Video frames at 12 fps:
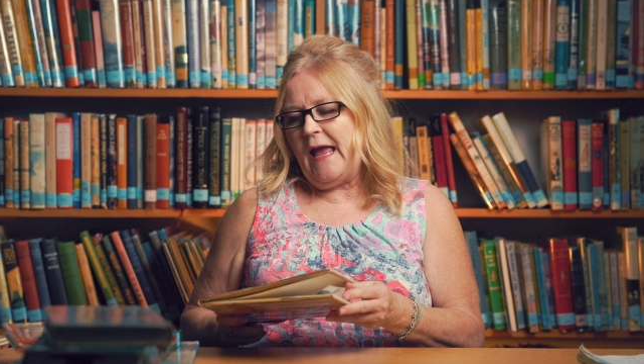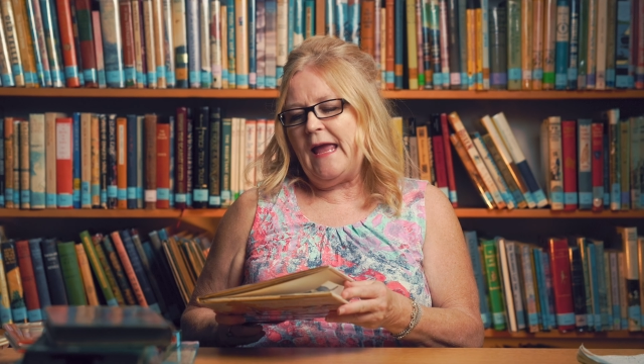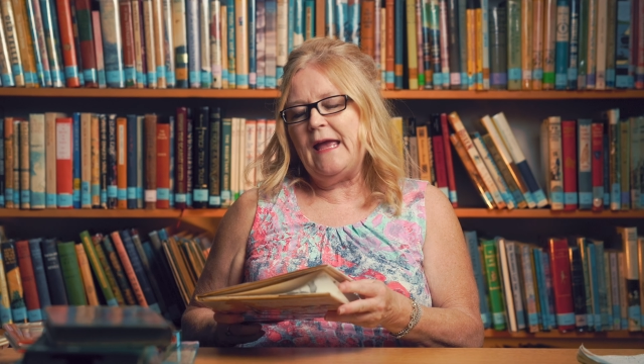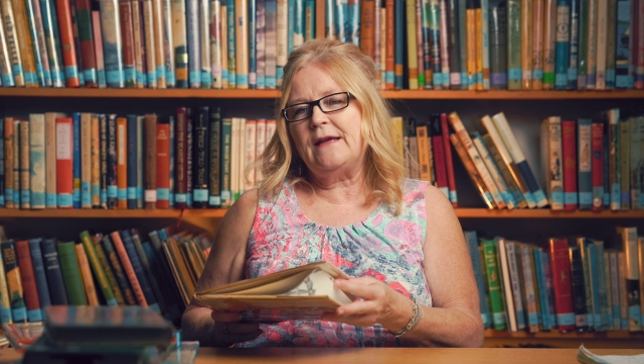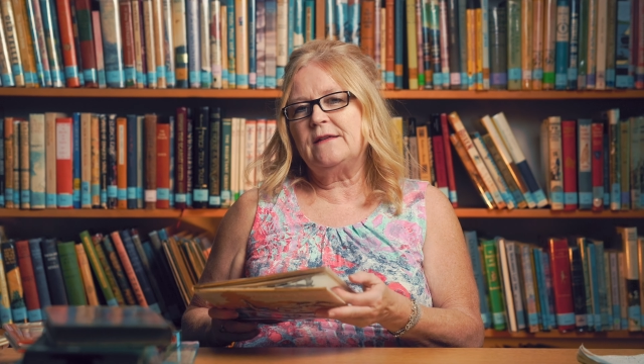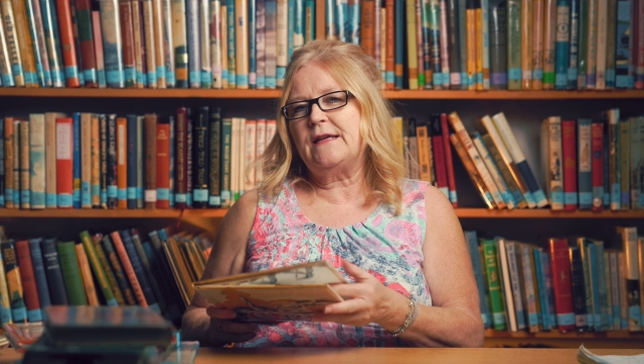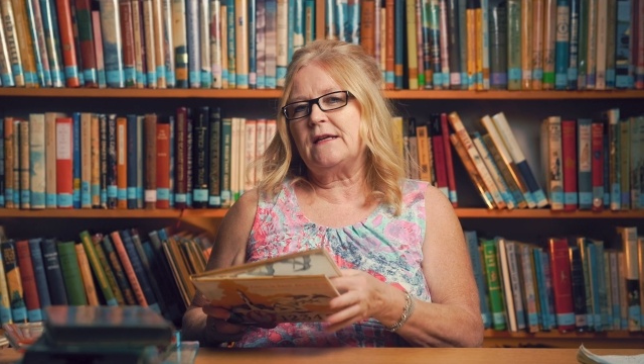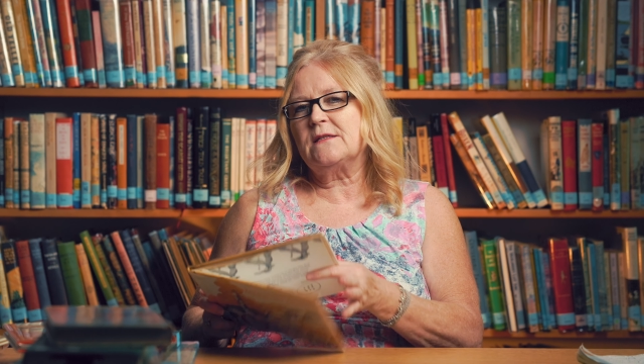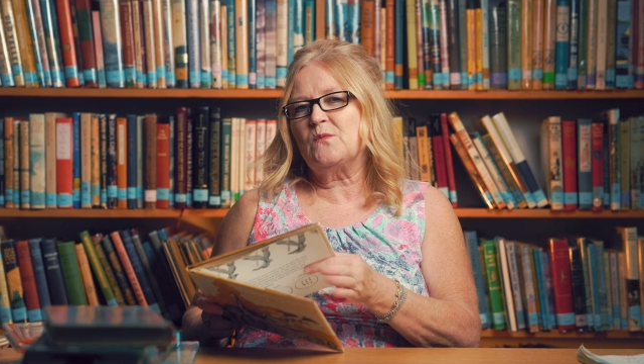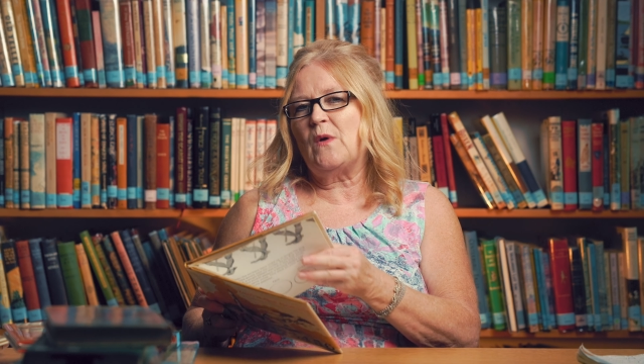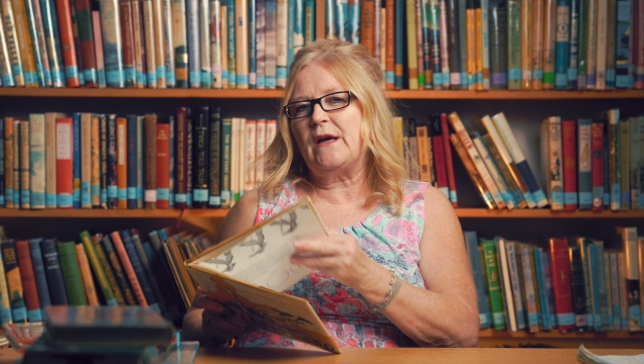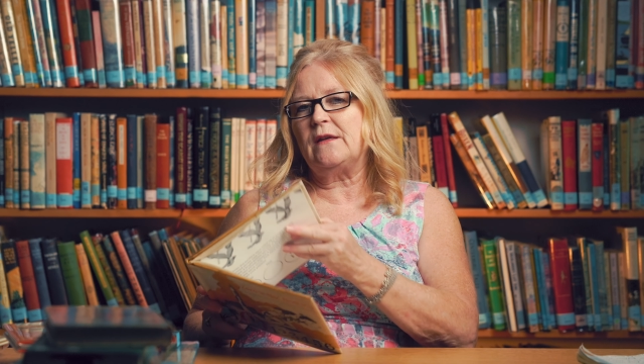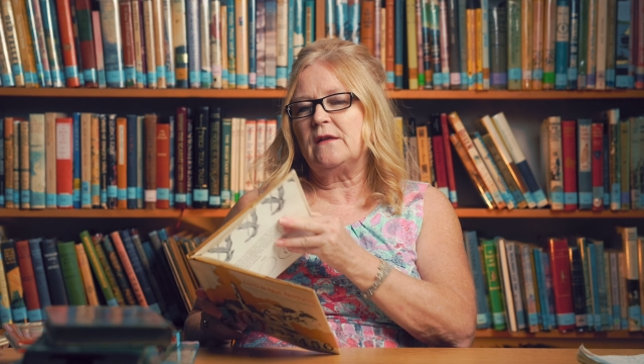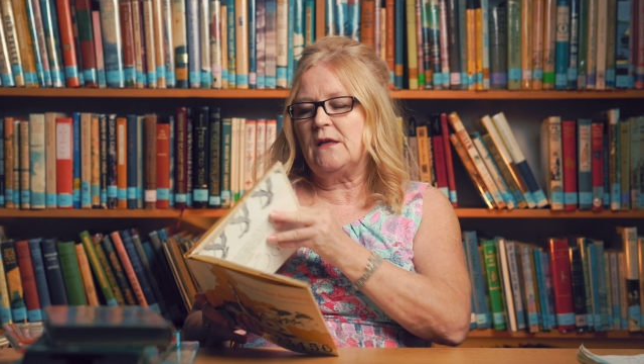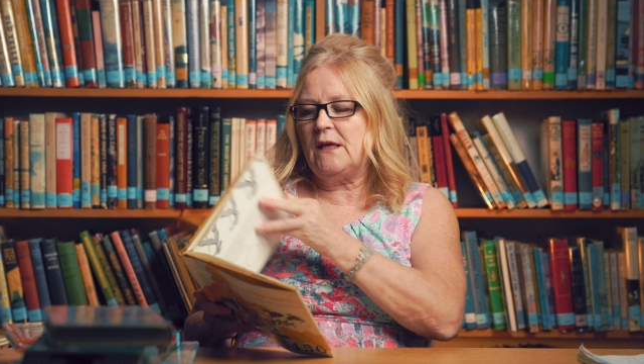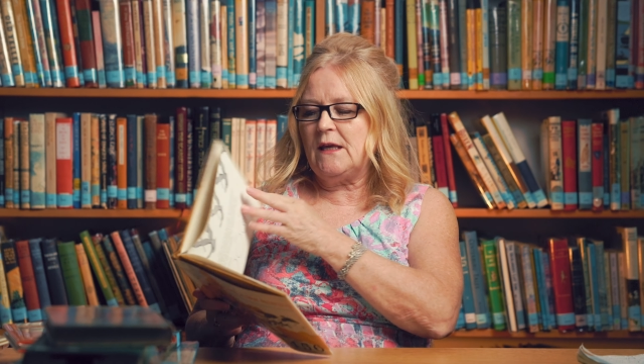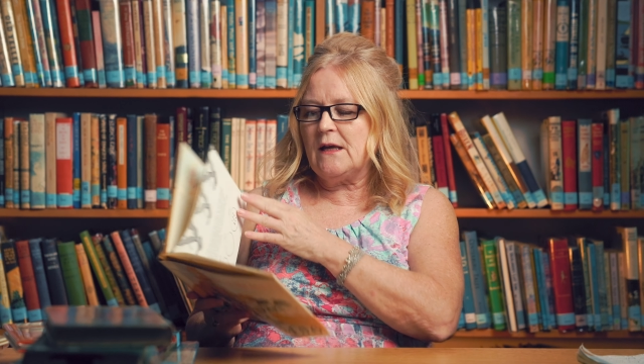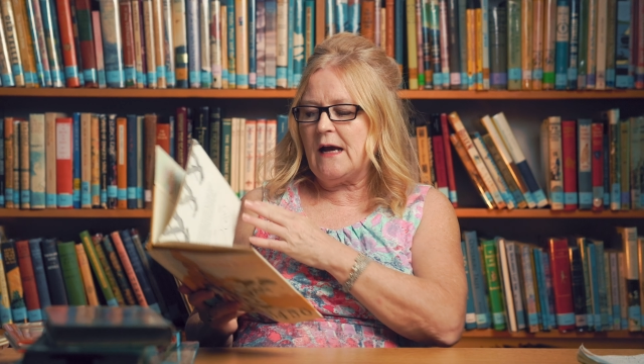And guess what?
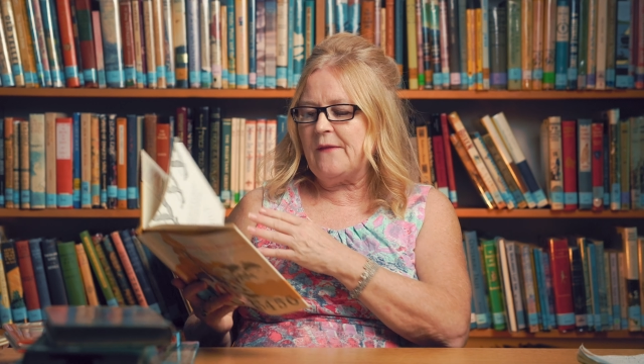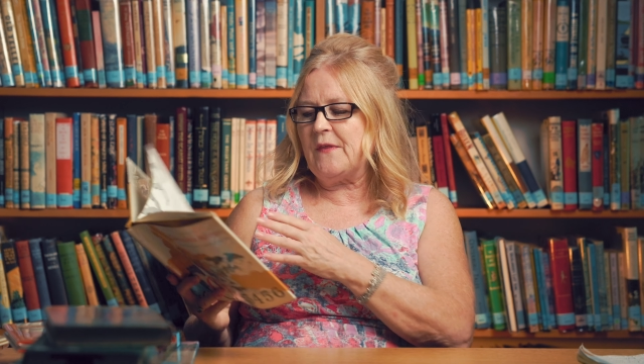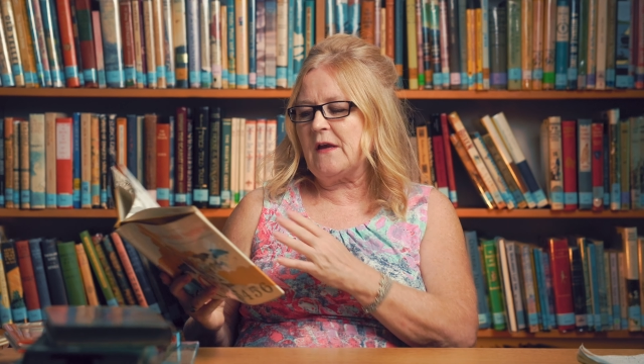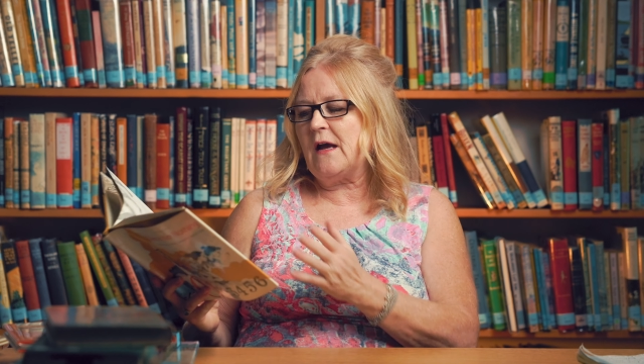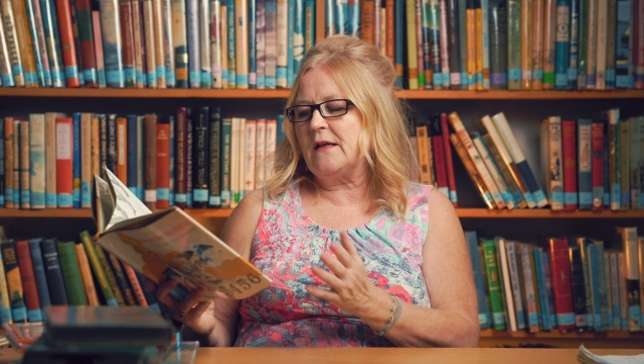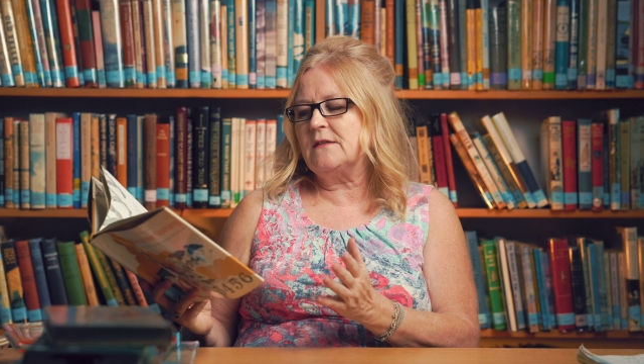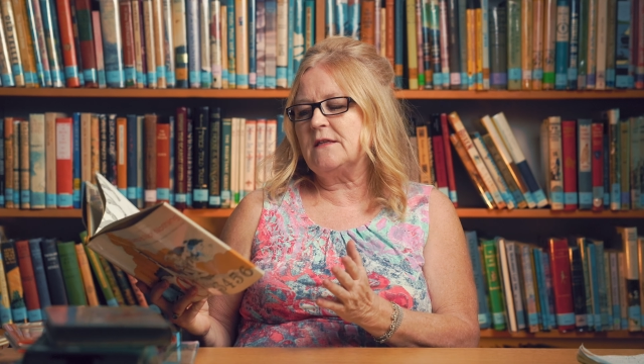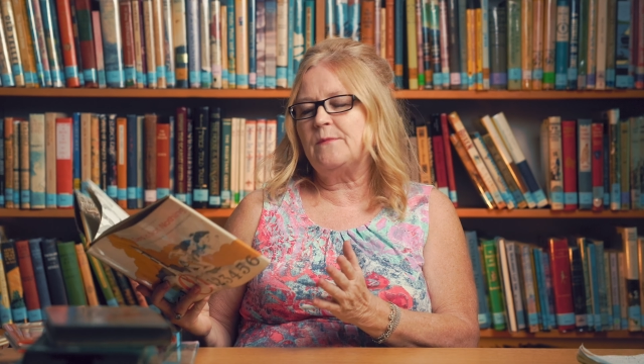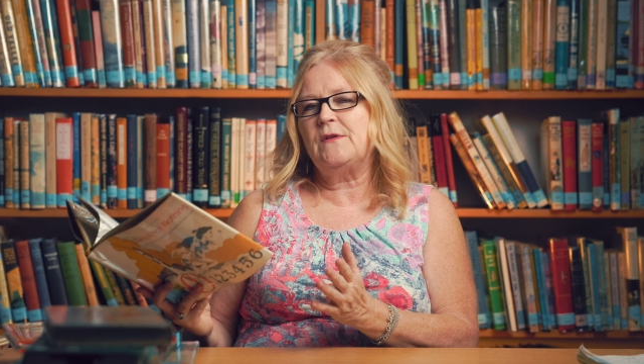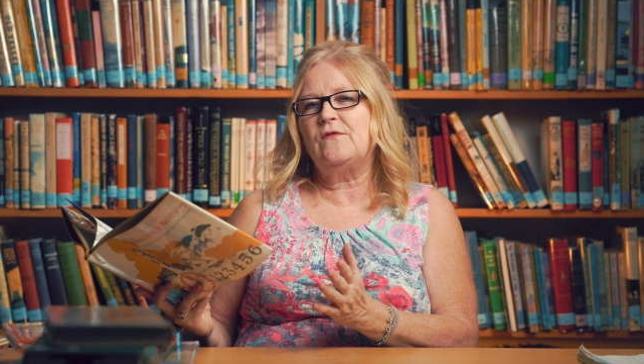He got the concept